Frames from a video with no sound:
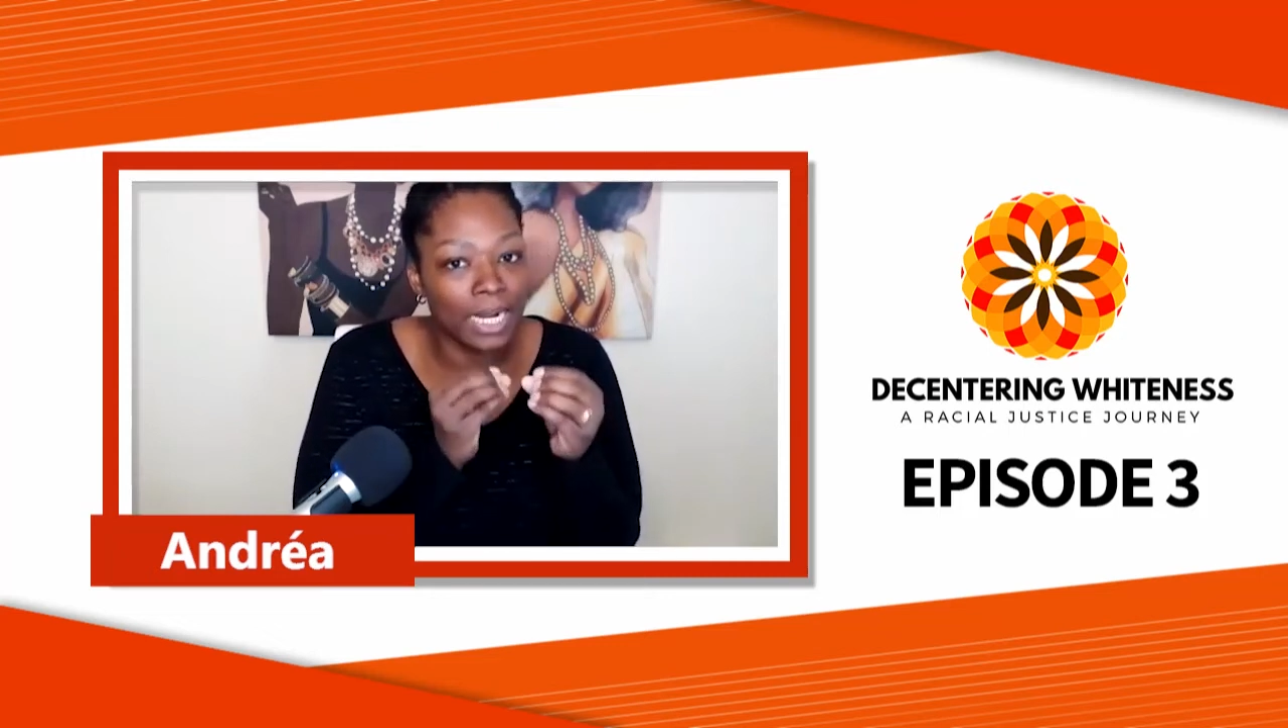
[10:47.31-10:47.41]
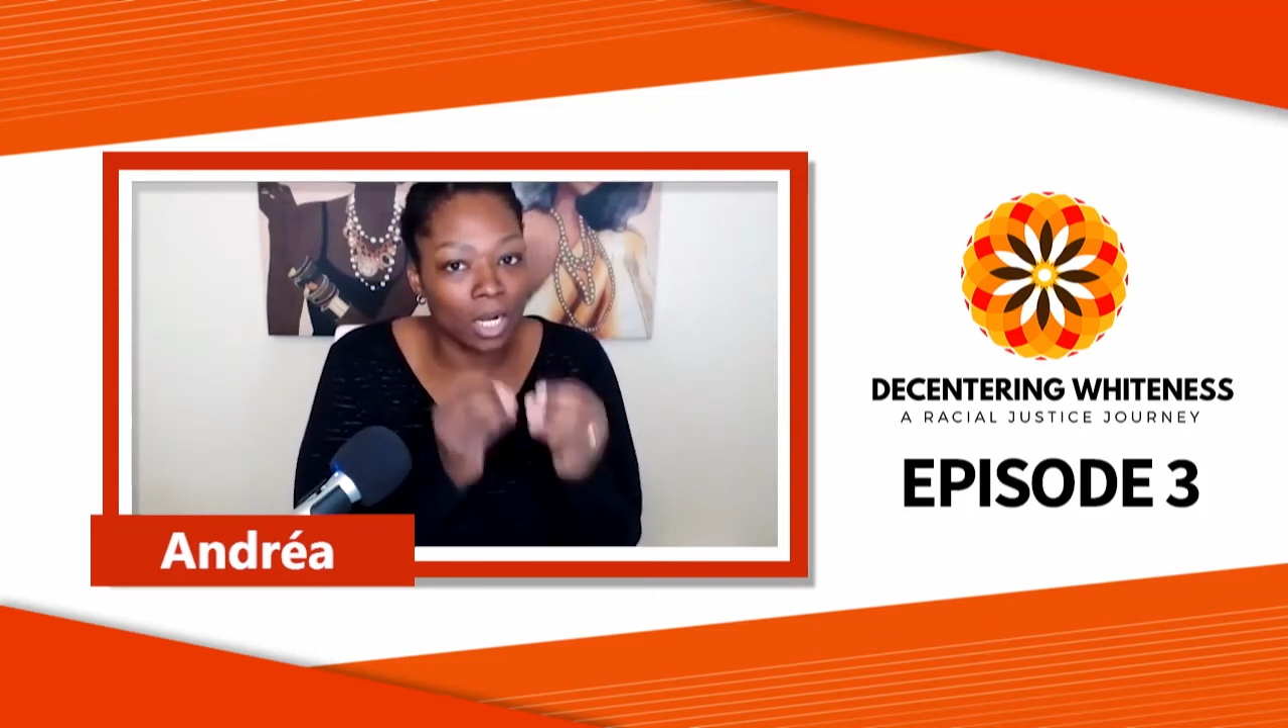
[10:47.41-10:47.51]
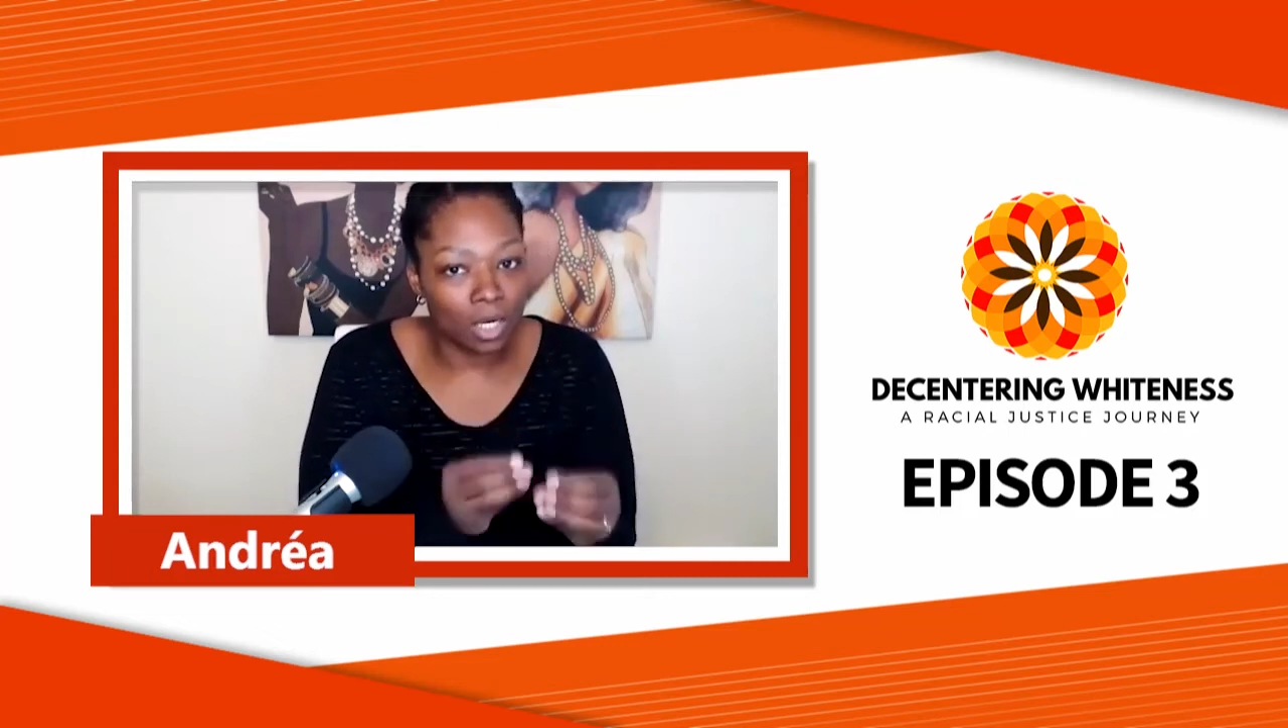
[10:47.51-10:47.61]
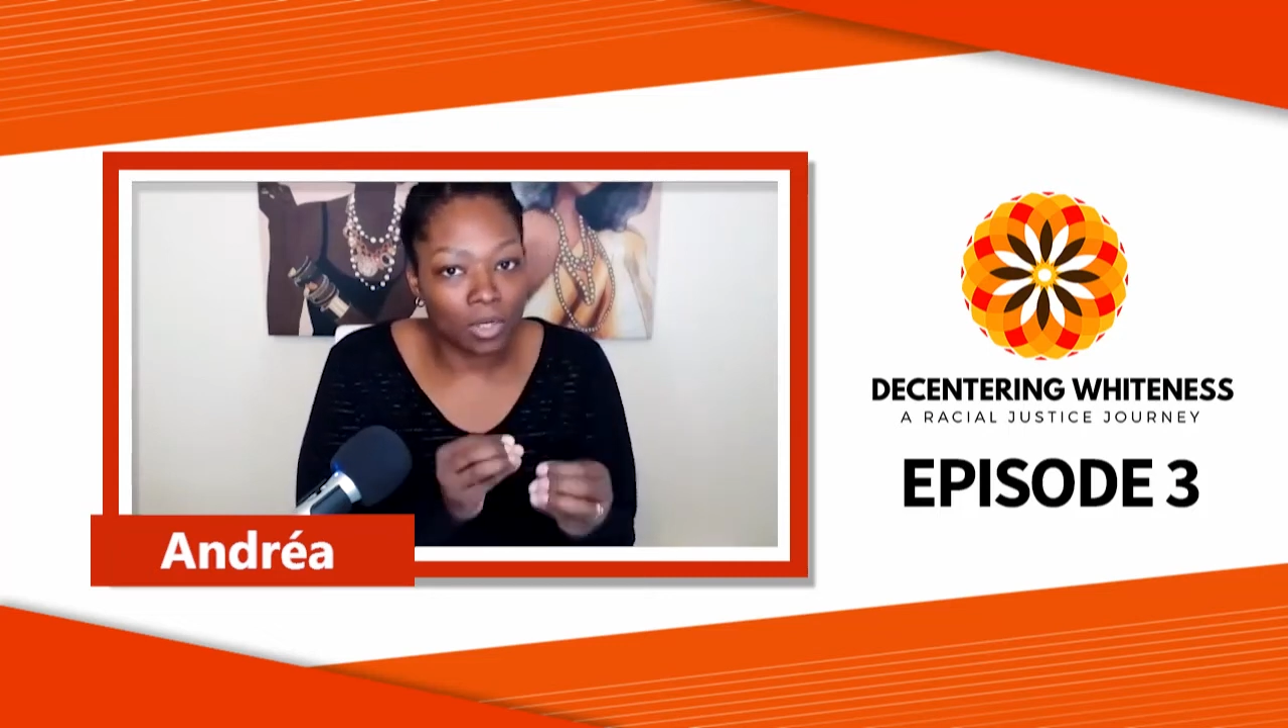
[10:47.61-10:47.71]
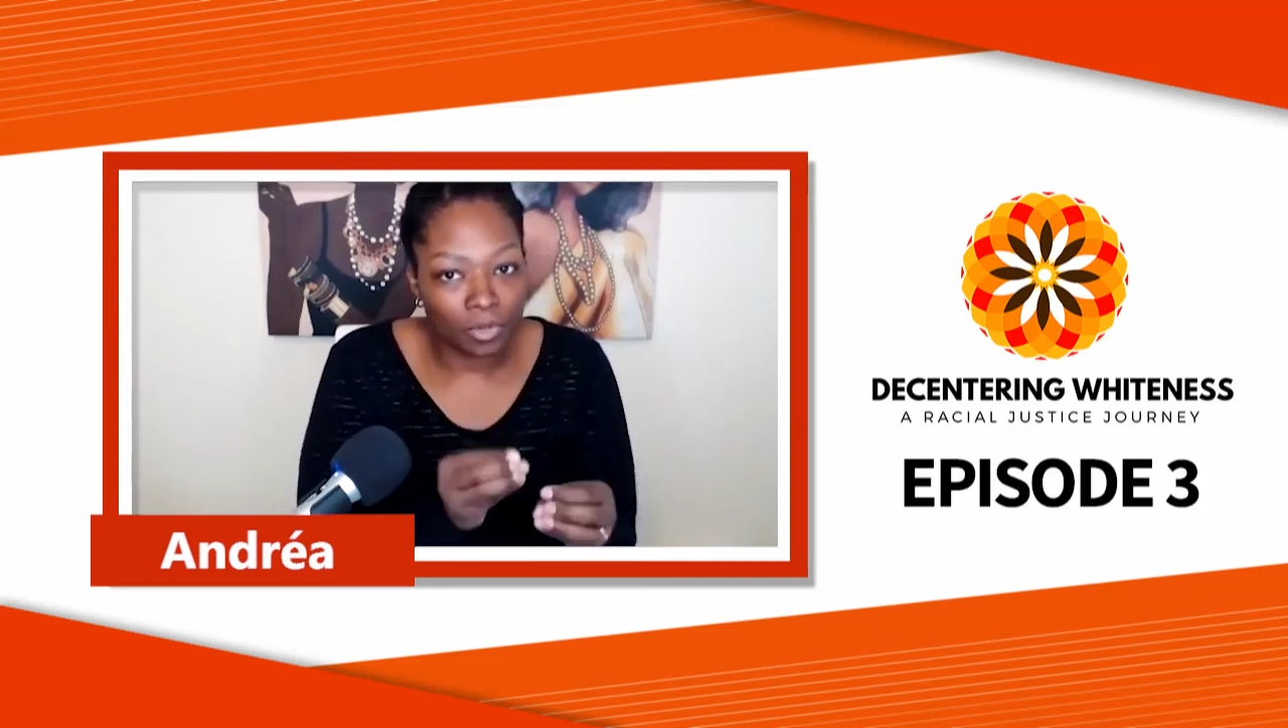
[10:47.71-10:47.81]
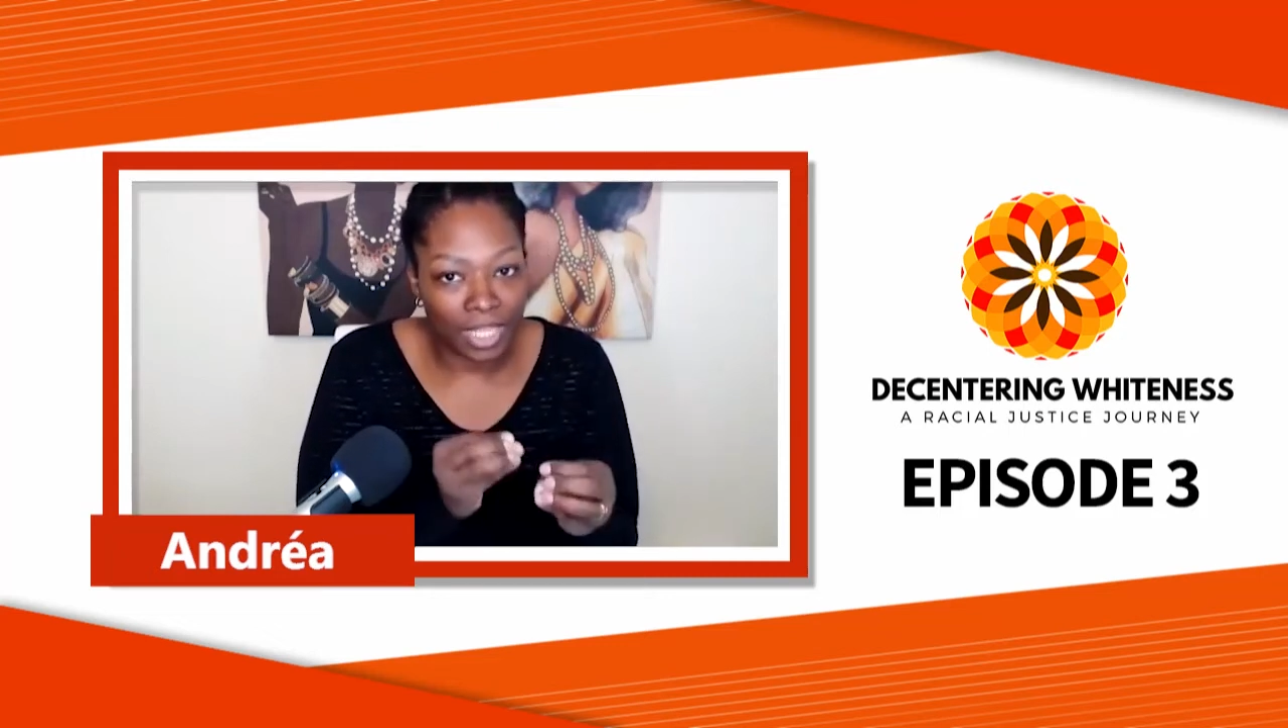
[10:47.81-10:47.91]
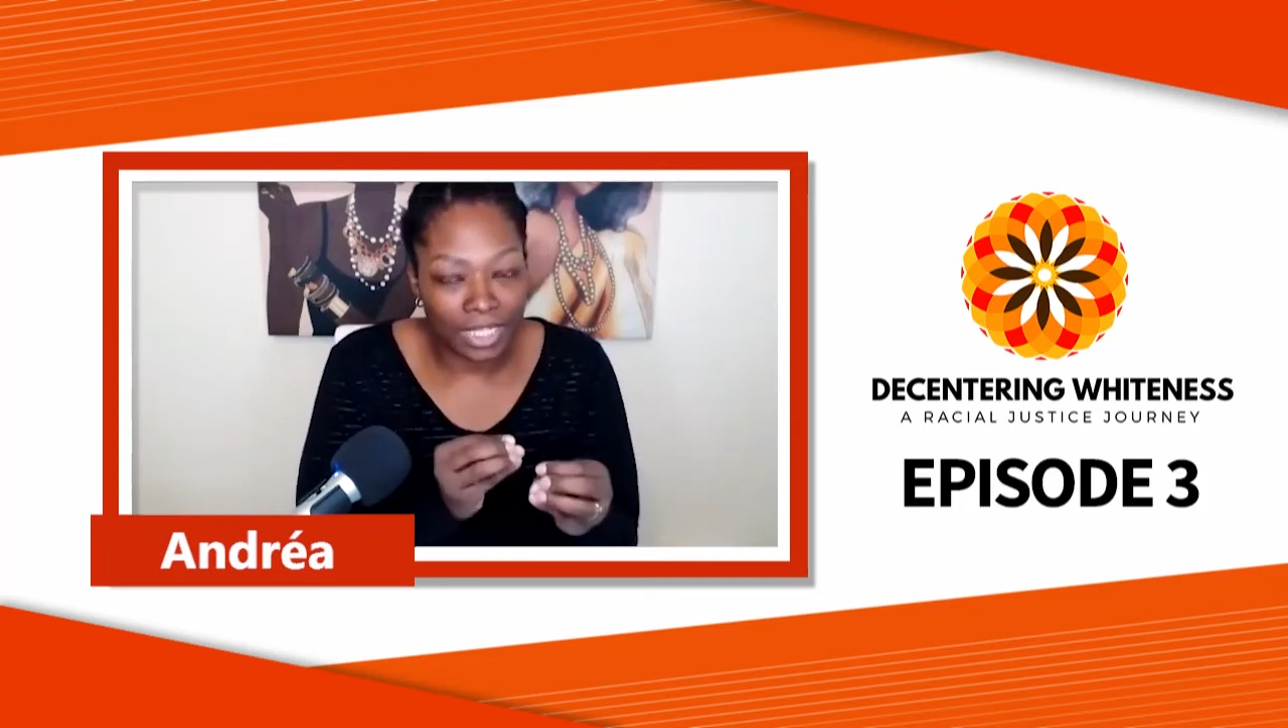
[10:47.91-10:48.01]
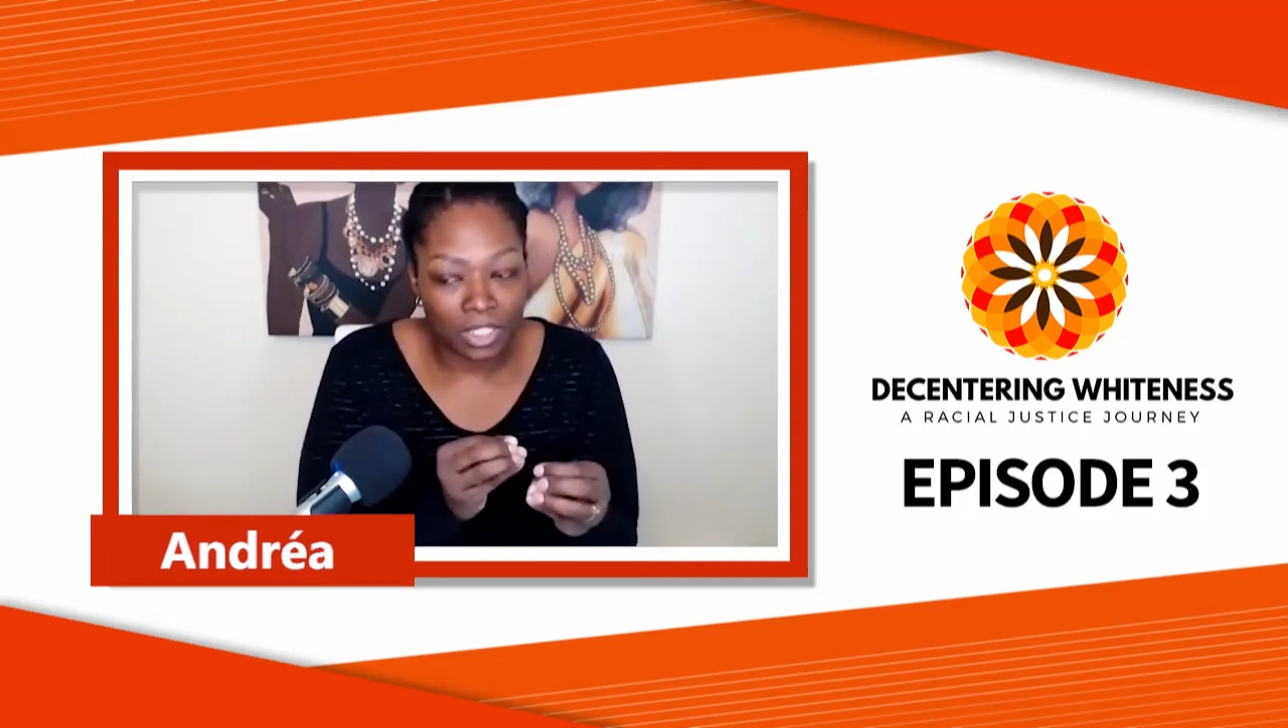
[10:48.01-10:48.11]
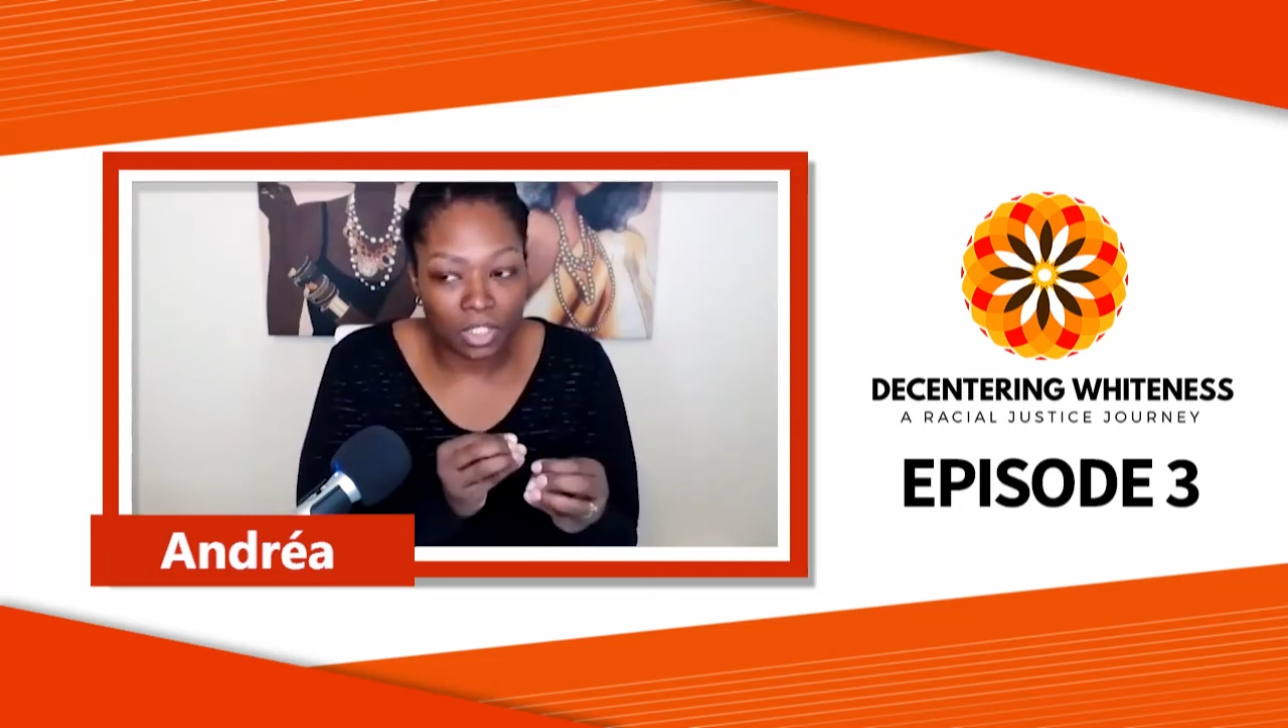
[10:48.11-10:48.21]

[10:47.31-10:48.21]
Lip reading: heard that